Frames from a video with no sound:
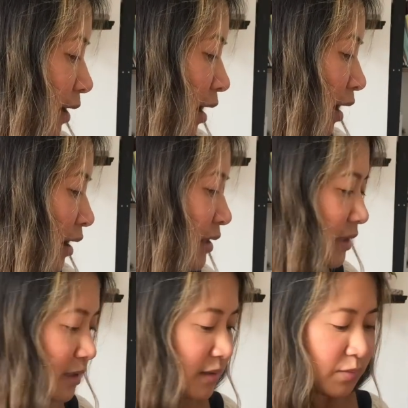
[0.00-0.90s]

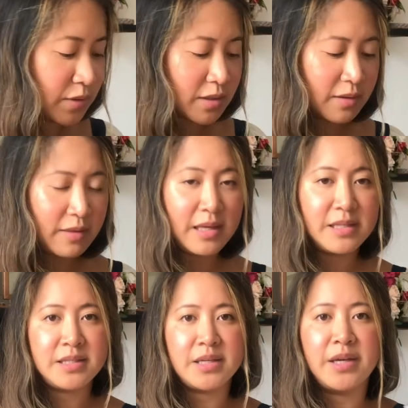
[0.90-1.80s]
Cast, which are
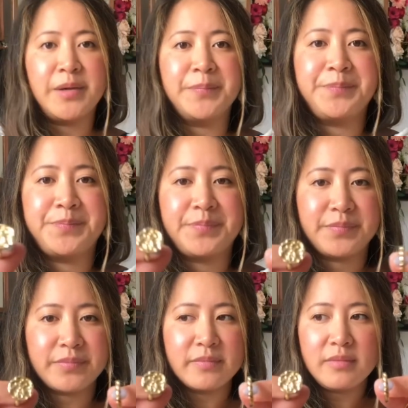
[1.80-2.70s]
these 2,
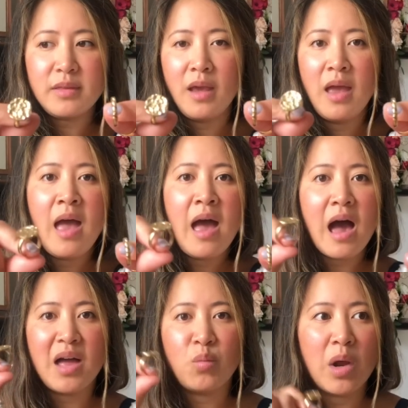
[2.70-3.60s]

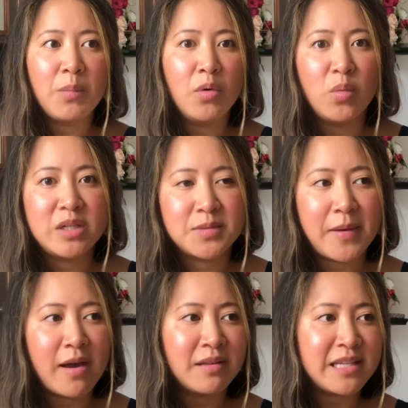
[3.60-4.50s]
and one more, which is
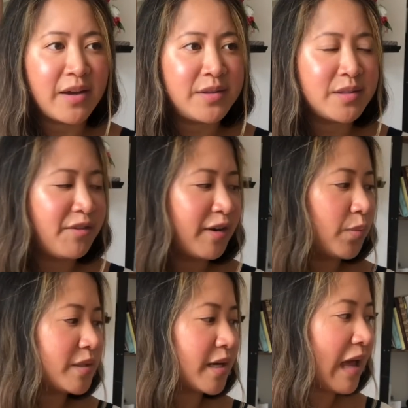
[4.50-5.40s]
my Art Deco style
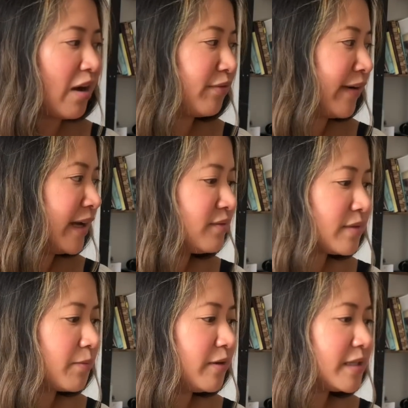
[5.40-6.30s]
ring, which I cannot find for
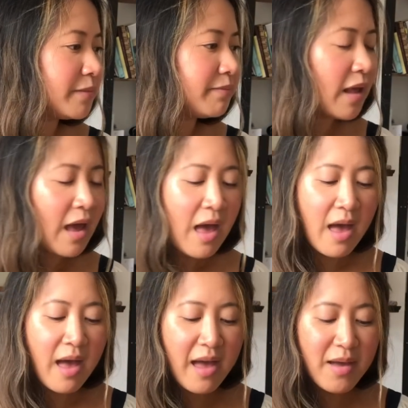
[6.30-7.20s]
some reason.
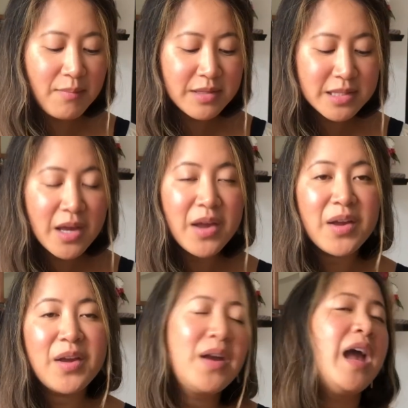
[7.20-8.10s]

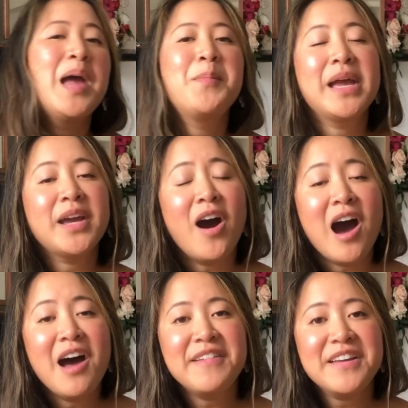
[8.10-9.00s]
So my
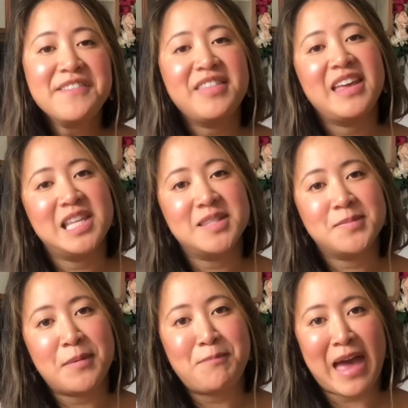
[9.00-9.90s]
carving for these
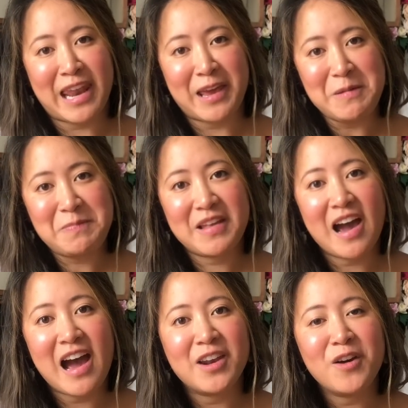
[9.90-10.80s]
were better.
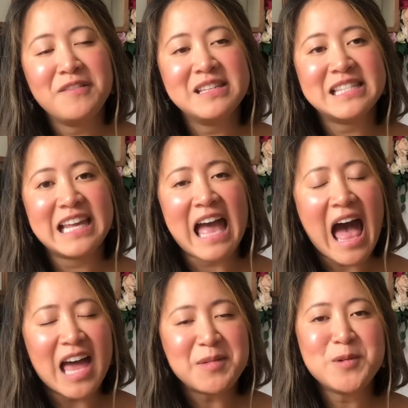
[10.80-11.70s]
I'd obviously
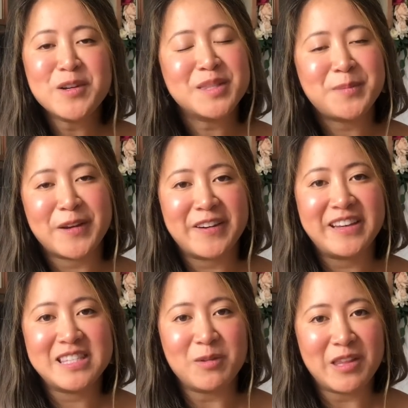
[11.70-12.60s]
had more
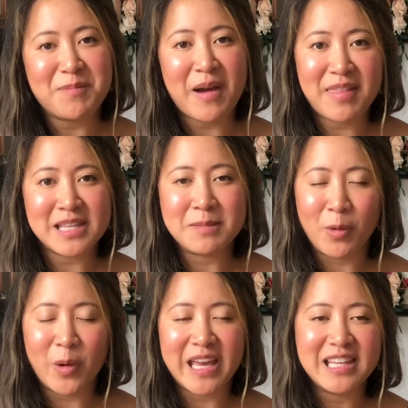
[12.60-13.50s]
experience with it by this
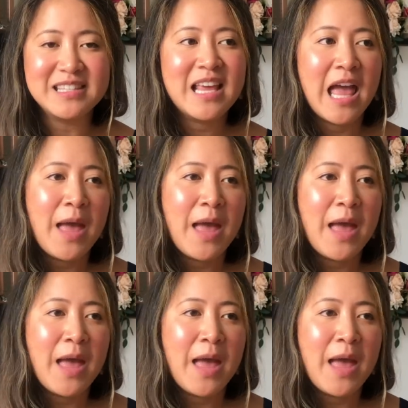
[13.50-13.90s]
point.